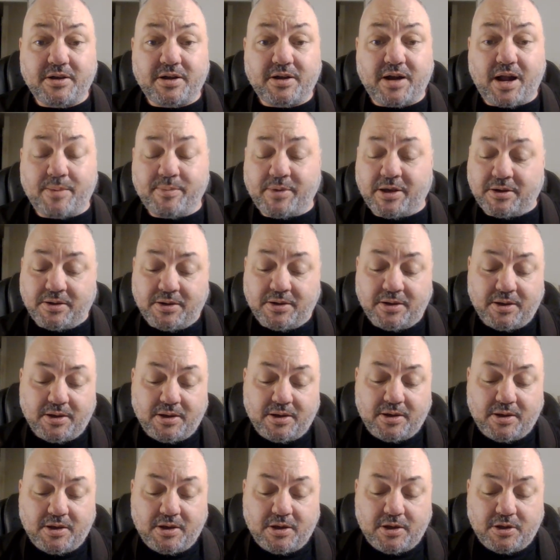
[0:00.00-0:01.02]
I mean,
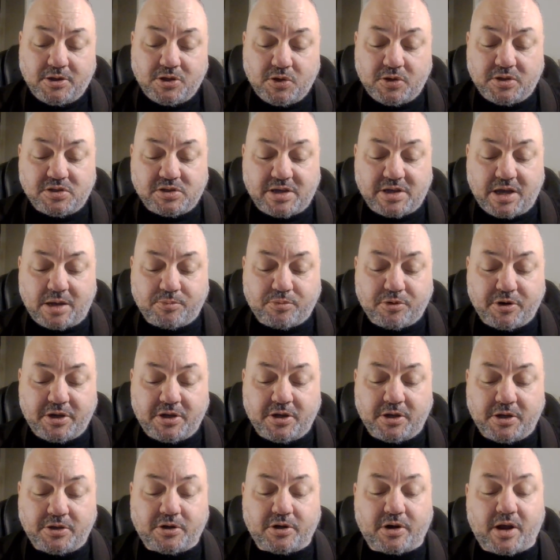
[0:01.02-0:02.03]
You can sound pretty
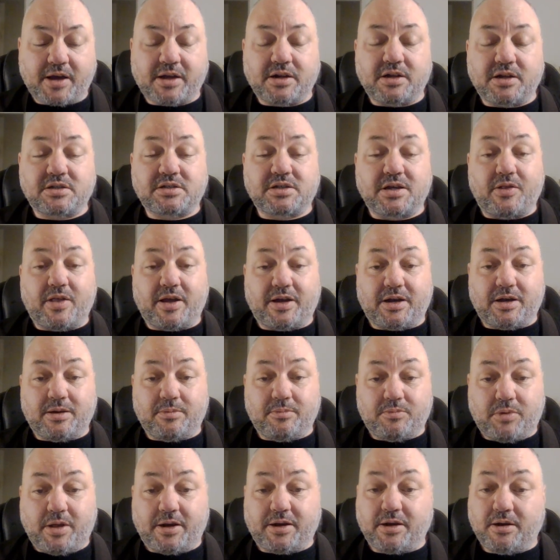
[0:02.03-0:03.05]
good. You're not going to sound like
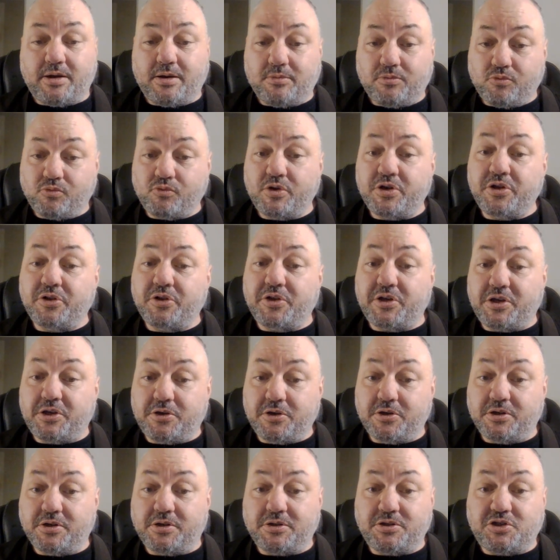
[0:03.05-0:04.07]
a really
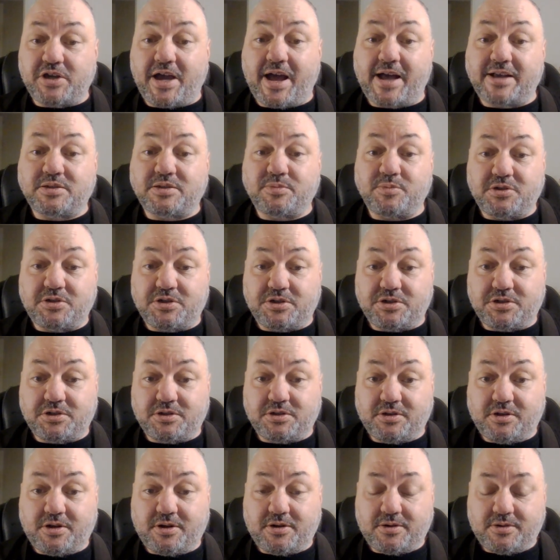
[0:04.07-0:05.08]
good jazz musician
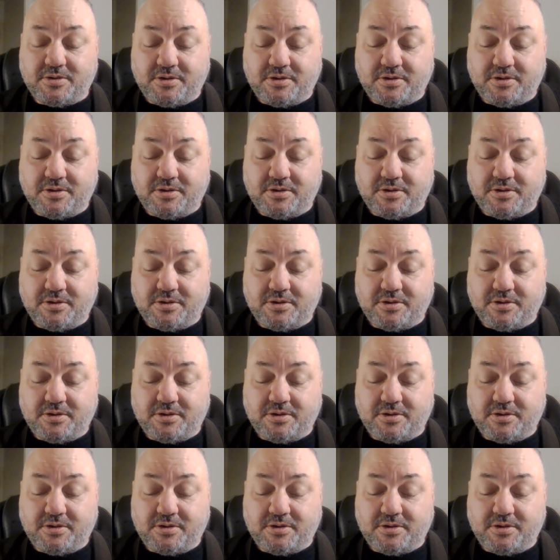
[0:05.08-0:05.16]
though,